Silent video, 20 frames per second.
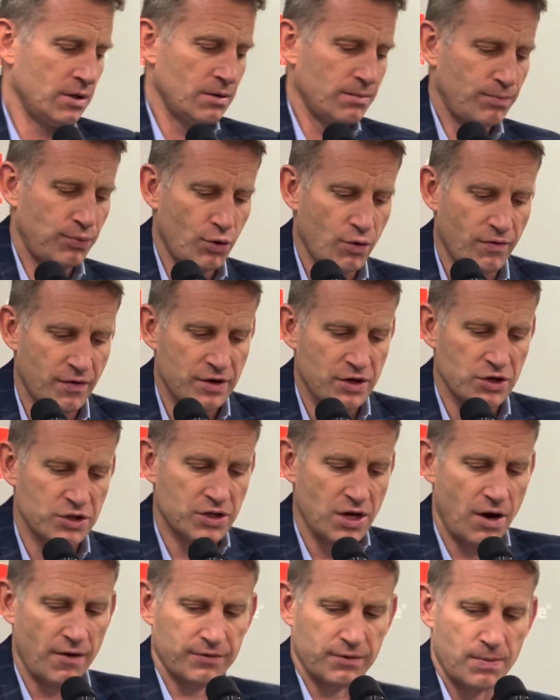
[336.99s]
proven
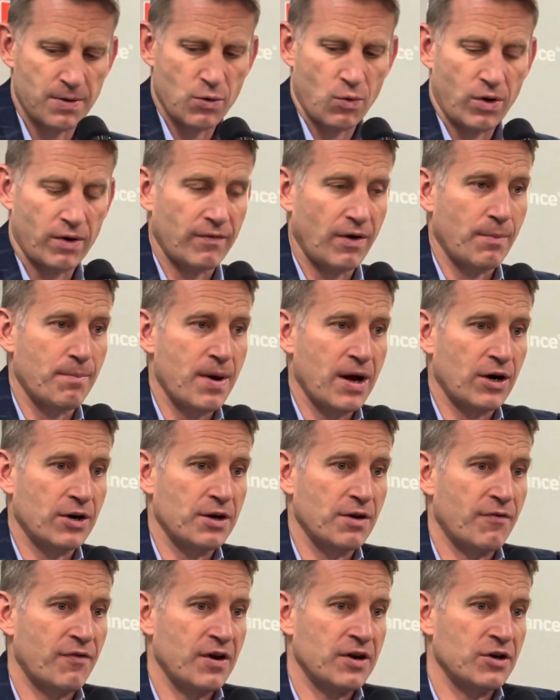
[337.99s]
yourself to be one of our better
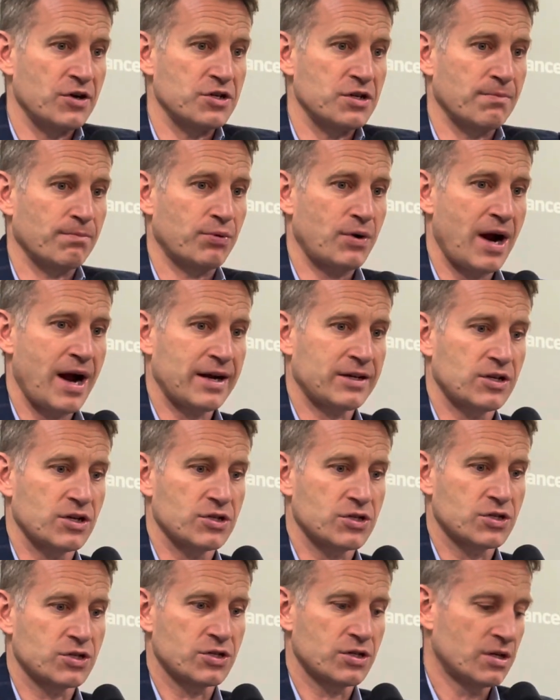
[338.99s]
defenders in
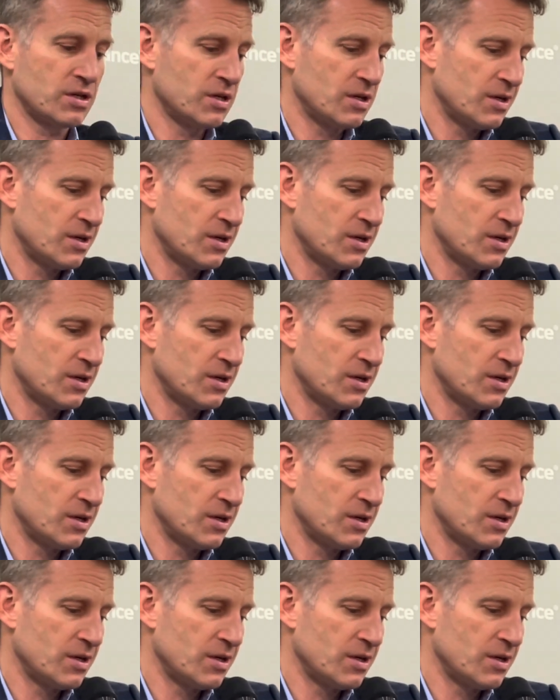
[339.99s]
practice,